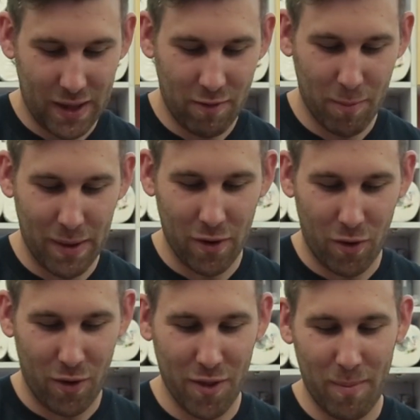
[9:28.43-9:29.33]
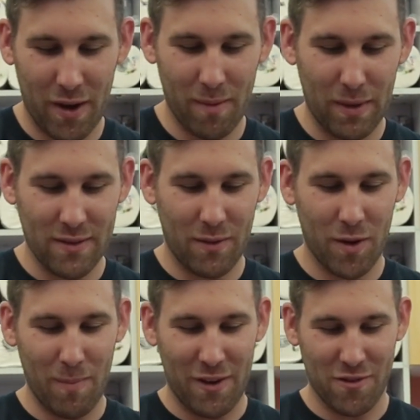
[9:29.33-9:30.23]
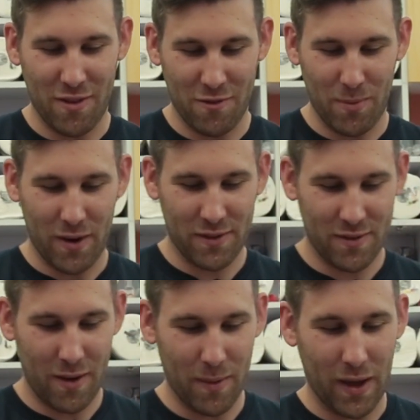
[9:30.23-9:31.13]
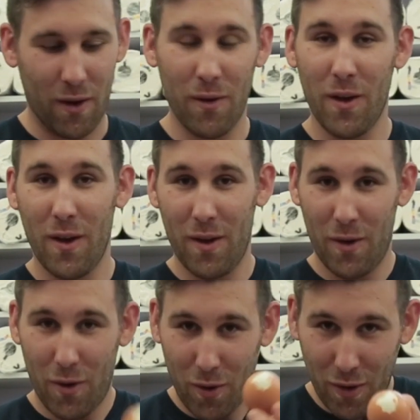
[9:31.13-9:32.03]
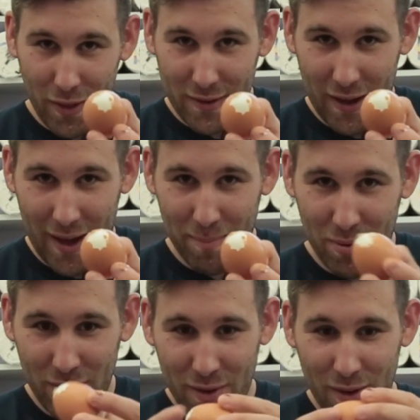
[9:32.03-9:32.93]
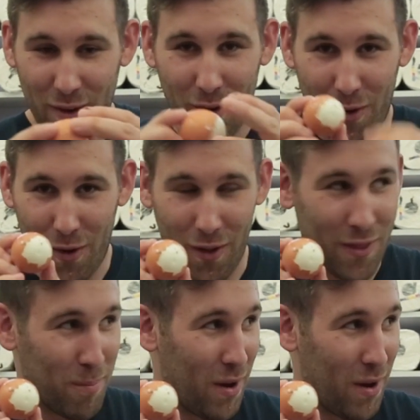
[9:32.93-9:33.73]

me give it a bigger hole on the bottom because I wanna make sure this works. There we go. Hole on the top, hole on the